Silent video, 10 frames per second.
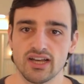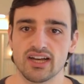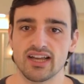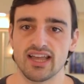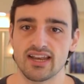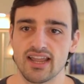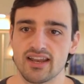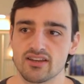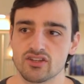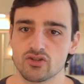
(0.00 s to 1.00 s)

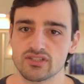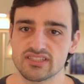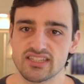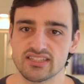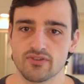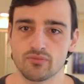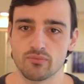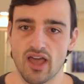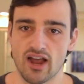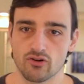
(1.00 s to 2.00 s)
And you can see this from
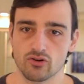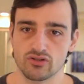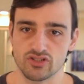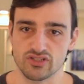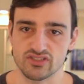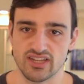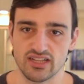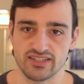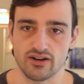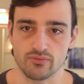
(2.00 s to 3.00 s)
the macro, and you can
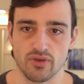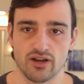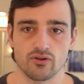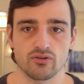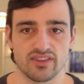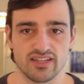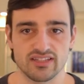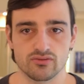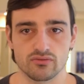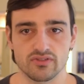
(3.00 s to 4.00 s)
scale it down to the micro. I think
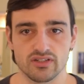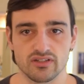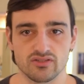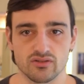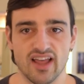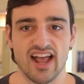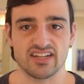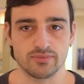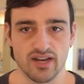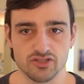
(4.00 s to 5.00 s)
it's sort of
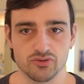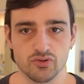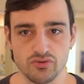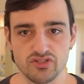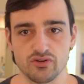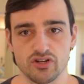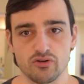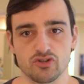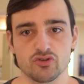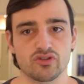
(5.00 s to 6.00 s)
axiomatic truth. So,
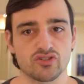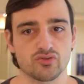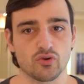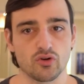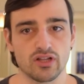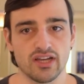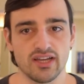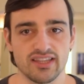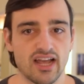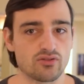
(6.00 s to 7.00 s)
do you control
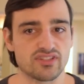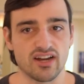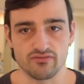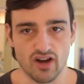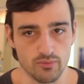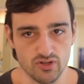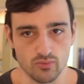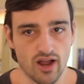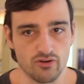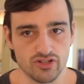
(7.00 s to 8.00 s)
the outside environment
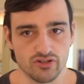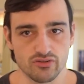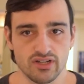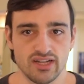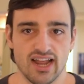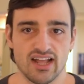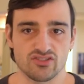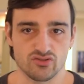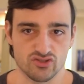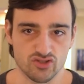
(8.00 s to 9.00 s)
around you?
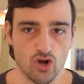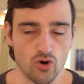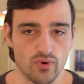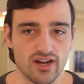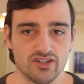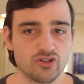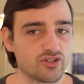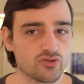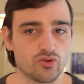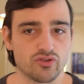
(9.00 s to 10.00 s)
Answer is no, right? Do you
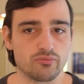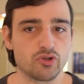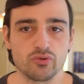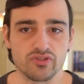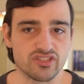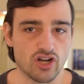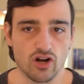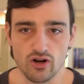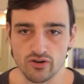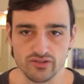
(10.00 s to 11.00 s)
control the moon, the
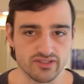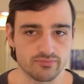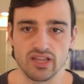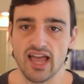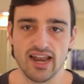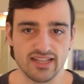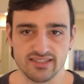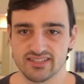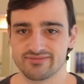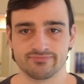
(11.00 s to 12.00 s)
stars, the
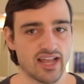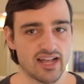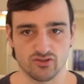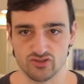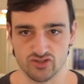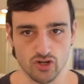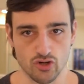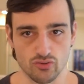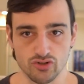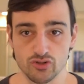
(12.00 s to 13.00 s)
planets? Answer is
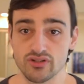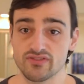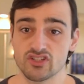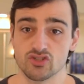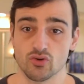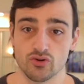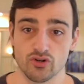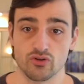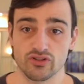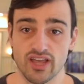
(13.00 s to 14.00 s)
no. Do you even control
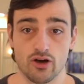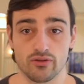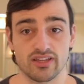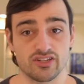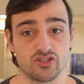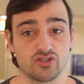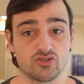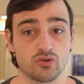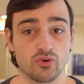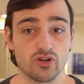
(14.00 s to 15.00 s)
your own health? Like, do you
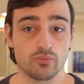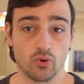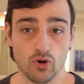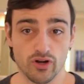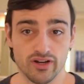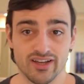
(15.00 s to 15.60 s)
control where you're born?